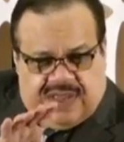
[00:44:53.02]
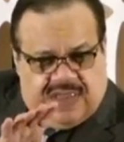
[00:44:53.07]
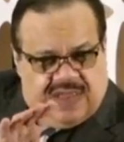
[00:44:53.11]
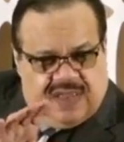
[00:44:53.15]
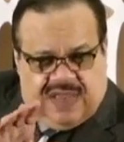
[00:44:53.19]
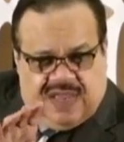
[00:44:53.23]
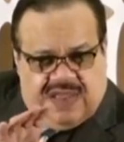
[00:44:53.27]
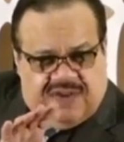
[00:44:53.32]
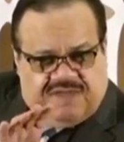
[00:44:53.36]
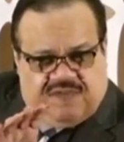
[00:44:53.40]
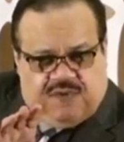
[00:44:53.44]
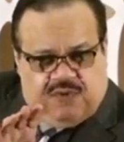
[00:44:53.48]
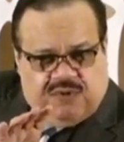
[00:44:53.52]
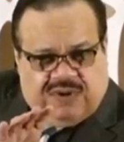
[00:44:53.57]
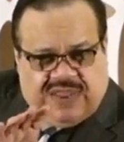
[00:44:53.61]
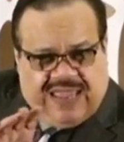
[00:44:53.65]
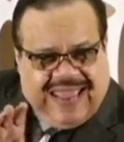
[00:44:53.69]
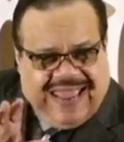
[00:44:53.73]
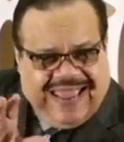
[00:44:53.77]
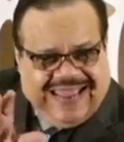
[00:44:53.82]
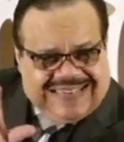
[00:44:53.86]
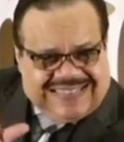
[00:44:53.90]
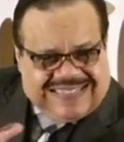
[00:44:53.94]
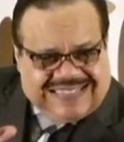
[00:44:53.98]
If you
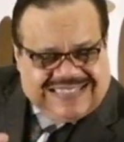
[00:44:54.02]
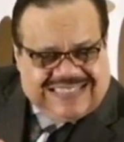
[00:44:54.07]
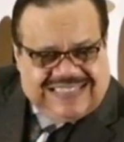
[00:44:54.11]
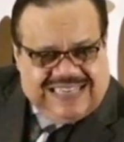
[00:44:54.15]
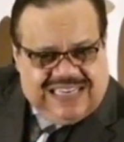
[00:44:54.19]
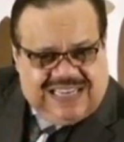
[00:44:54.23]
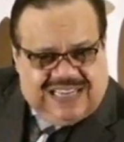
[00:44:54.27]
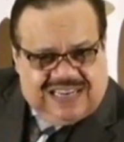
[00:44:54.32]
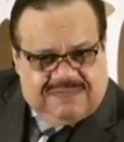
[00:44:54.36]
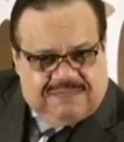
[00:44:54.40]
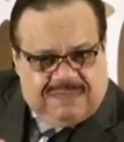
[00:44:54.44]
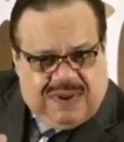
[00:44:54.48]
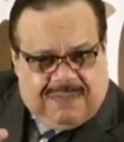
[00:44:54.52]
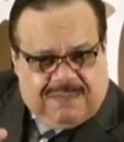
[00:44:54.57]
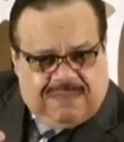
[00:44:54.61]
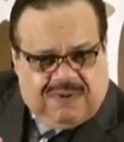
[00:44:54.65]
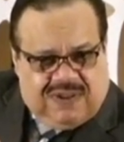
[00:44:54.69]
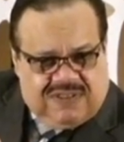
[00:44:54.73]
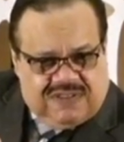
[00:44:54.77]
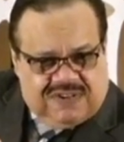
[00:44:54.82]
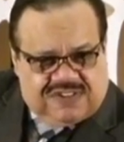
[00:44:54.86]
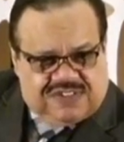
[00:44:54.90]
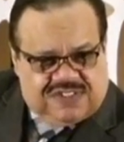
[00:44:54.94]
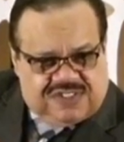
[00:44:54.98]
can't see it, my
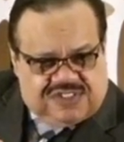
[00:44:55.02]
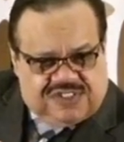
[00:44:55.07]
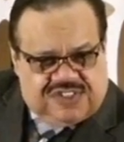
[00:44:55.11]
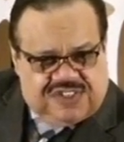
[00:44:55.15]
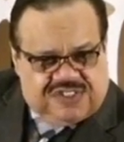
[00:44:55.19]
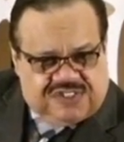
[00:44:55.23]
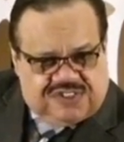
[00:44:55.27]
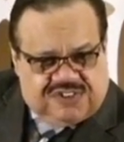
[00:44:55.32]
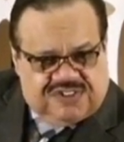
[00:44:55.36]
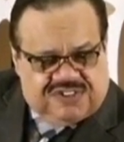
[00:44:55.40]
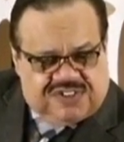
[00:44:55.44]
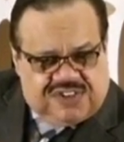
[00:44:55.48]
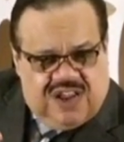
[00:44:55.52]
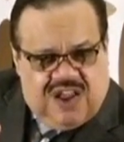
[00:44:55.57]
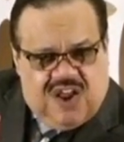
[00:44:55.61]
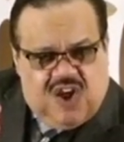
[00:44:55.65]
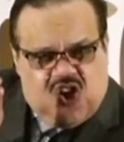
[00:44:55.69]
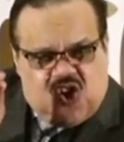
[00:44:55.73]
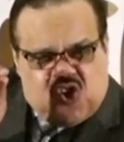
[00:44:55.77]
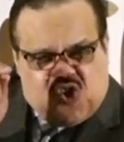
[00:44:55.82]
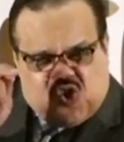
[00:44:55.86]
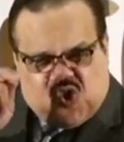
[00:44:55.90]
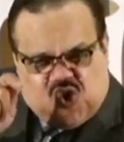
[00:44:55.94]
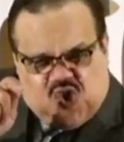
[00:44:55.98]
brothers and sisters,
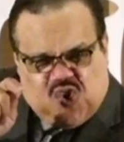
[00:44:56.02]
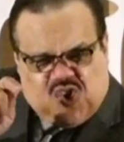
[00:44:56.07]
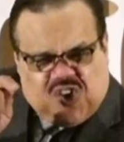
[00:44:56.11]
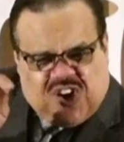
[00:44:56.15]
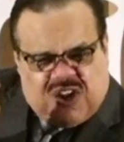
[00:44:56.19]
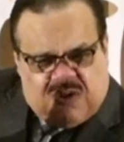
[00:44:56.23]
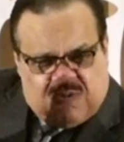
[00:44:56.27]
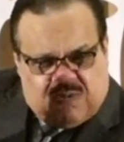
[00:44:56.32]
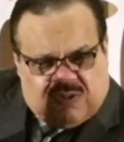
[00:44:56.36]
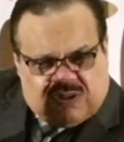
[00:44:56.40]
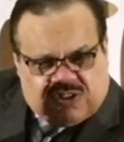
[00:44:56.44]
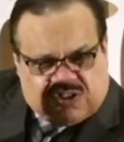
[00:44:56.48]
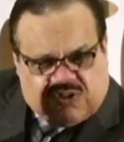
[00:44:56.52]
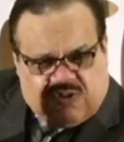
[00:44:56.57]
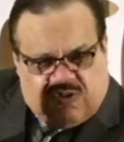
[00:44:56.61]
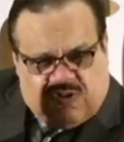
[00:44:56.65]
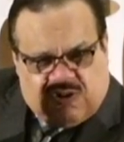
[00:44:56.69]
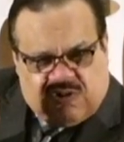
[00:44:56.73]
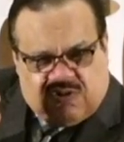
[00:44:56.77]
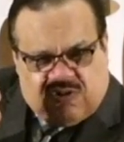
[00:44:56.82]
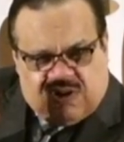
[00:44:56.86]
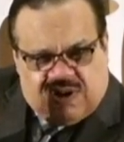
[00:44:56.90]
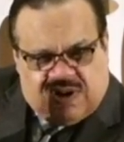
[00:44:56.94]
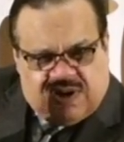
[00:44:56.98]
look at what's
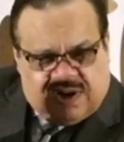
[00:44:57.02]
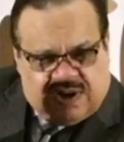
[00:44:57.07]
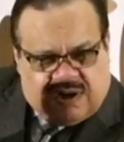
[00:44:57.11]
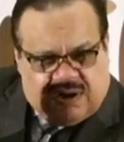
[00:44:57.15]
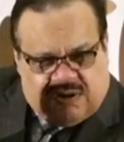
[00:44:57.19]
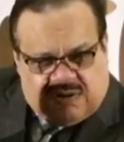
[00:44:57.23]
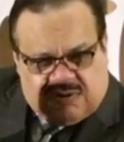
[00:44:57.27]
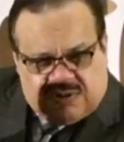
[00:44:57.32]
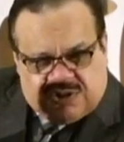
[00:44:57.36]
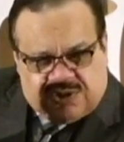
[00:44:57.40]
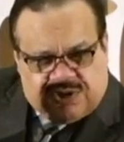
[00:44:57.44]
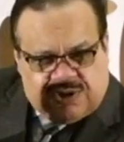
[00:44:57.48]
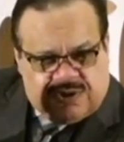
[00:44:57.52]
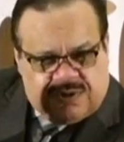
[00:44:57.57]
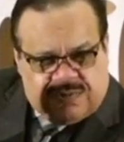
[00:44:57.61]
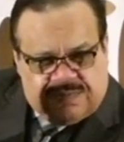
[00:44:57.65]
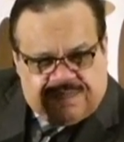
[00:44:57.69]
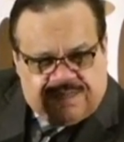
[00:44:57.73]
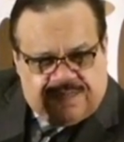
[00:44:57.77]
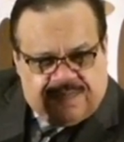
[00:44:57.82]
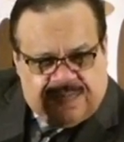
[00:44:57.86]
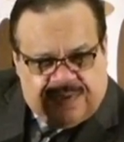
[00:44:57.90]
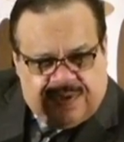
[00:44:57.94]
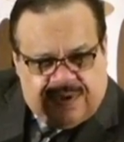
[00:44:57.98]
going on in the culture.
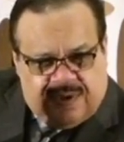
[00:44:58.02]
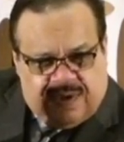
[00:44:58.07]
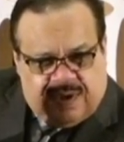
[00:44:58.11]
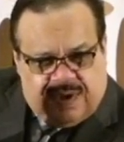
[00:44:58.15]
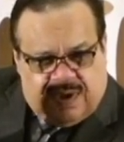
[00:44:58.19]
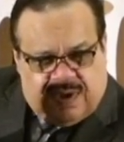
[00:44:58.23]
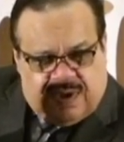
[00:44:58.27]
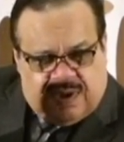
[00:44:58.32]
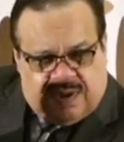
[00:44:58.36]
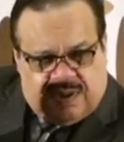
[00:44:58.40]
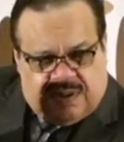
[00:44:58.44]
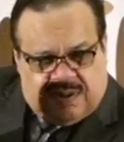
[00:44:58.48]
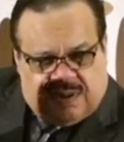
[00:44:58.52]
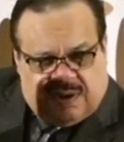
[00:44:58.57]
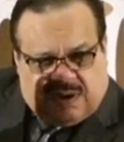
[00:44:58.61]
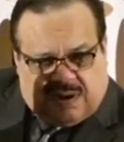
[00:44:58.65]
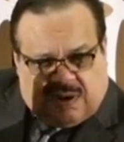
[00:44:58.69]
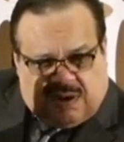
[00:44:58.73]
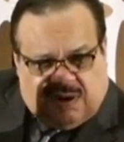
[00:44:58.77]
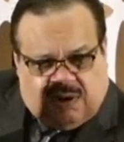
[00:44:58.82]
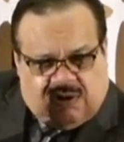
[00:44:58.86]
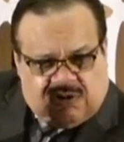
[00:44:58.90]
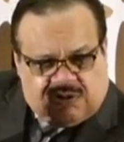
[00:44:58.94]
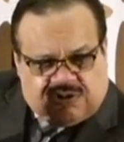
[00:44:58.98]
Amen. The
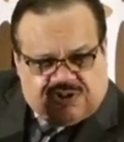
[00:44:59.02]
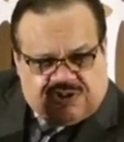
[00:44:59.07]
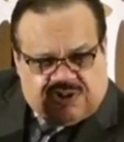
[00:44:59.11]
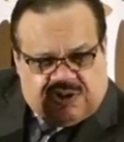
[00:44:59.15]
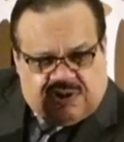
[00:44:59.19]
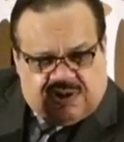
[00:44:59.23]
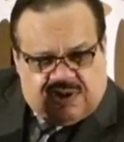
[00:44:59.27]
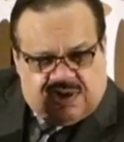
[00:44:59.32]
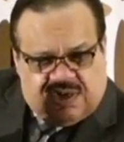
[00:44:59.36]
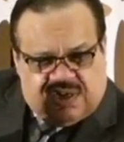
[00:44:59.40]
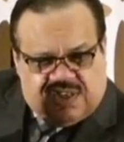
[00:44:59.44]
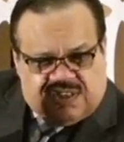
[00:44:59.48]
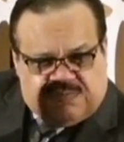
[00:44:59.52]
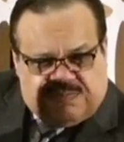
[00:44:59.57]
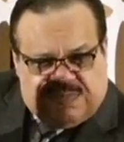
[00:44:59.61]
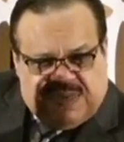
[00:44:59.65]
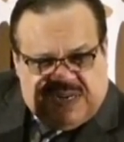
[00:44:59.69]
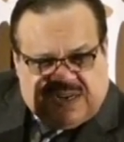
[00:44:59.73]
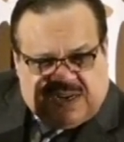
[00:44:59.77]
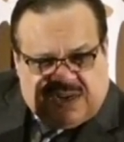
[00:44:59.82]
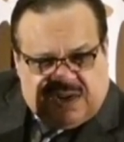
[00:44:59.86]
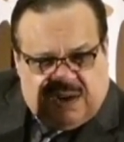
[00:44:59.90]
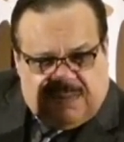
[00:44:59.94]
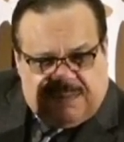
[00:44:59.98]
culture is
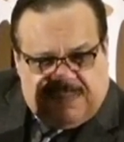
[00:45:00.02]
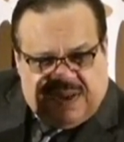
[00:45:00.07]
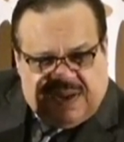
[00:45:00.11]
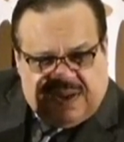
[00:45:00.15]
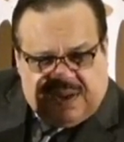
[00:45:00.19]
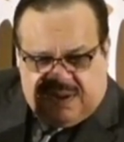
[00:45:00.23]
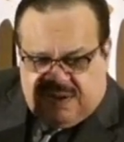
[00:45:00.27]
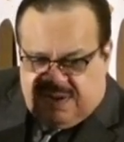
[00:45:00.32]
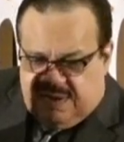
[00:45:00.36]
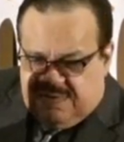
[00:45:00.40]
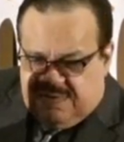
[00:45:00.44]
becoming